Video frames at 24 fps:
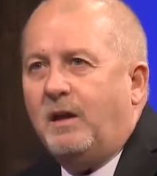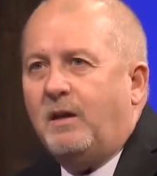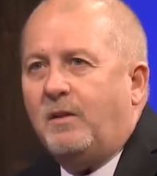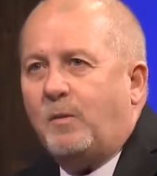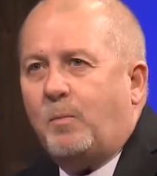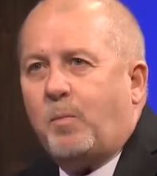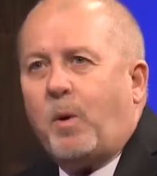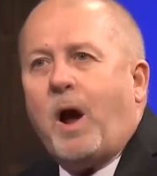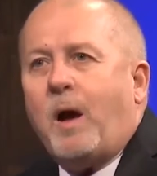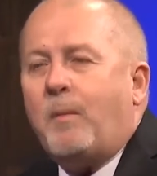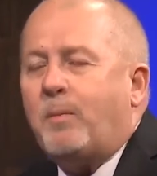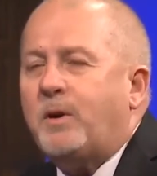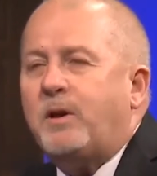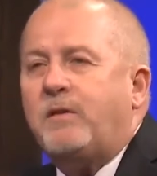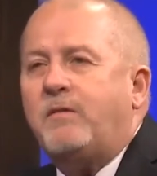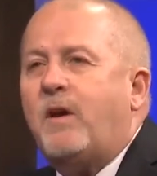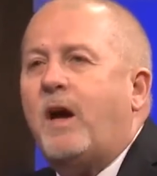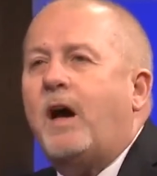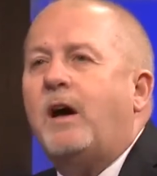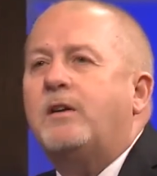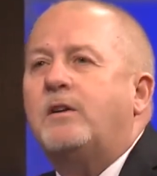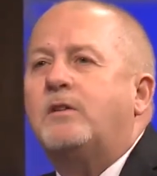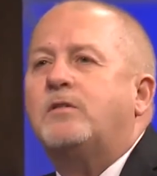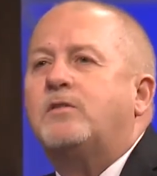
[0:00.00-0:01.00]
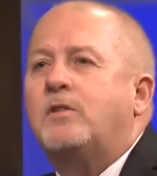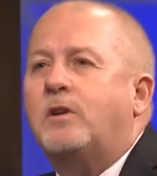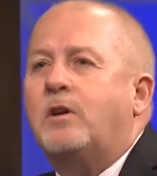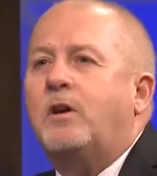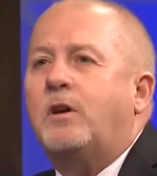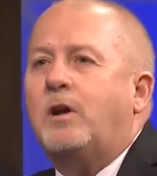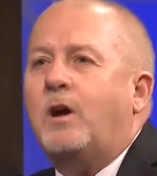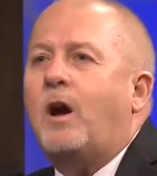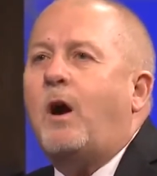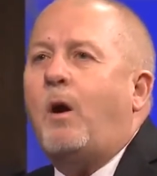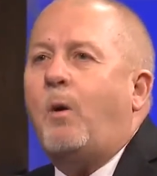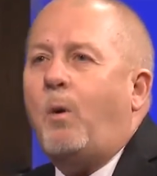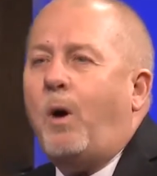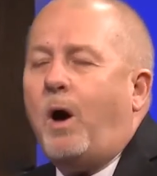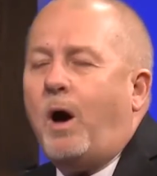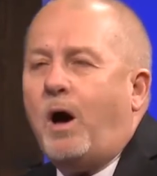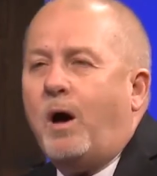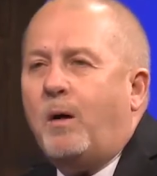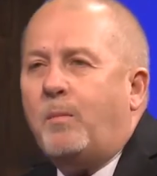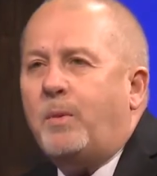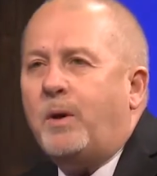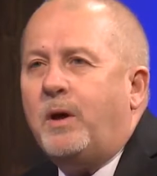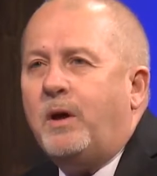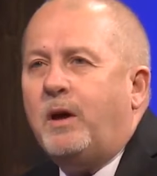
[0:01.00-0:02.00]
The property values are going to go
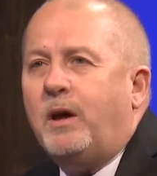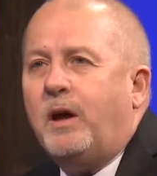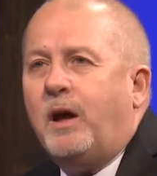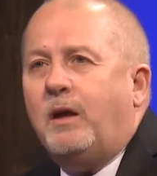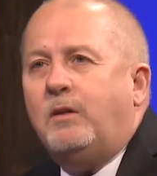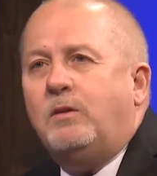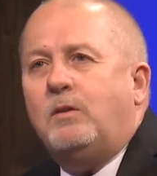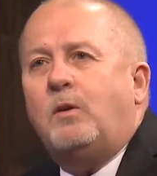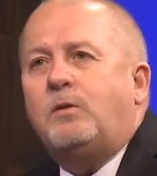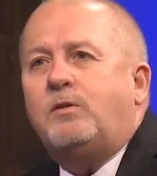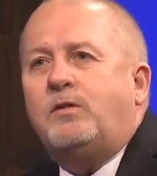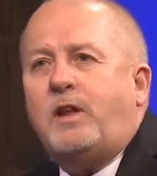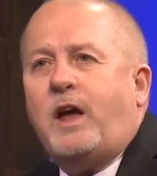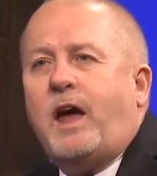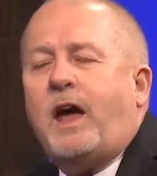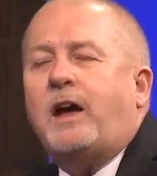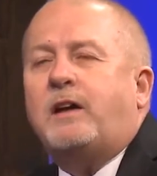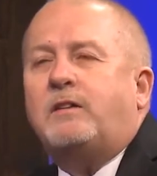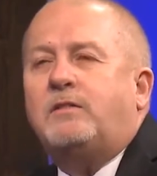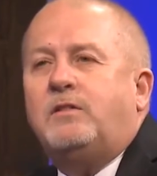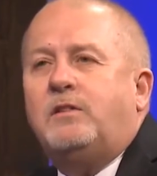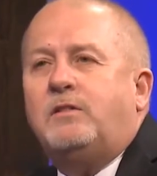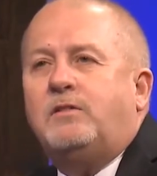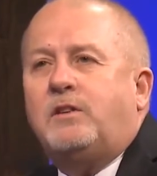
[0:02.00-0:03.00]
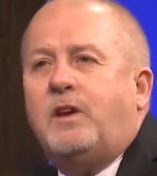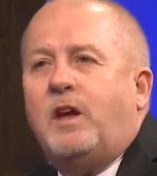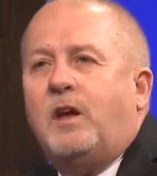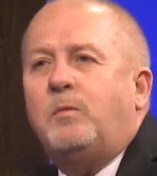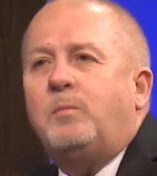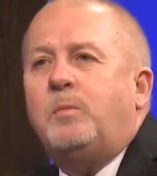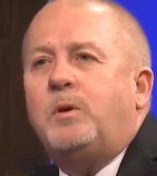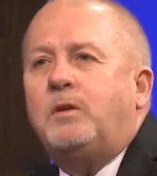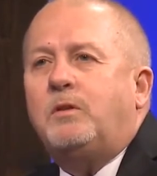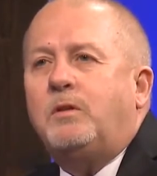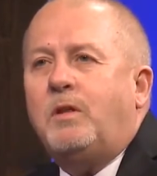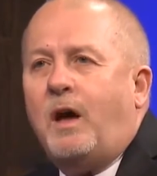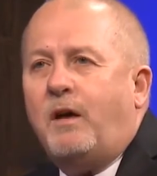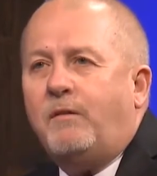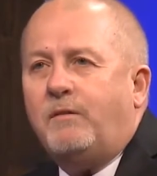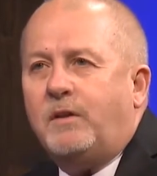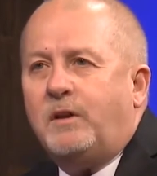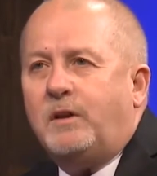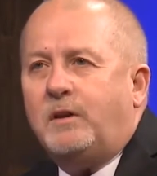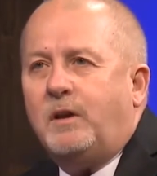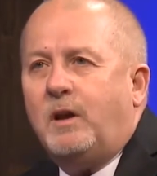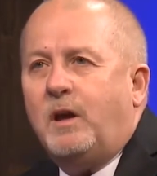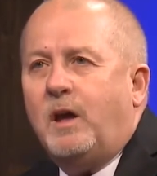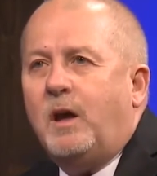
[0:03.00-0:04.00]
up, and those taxes can be
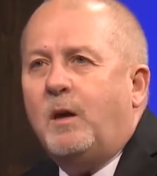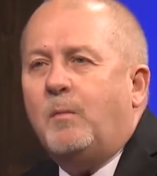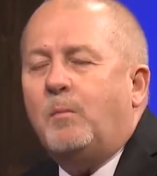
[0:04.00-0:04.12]
levied.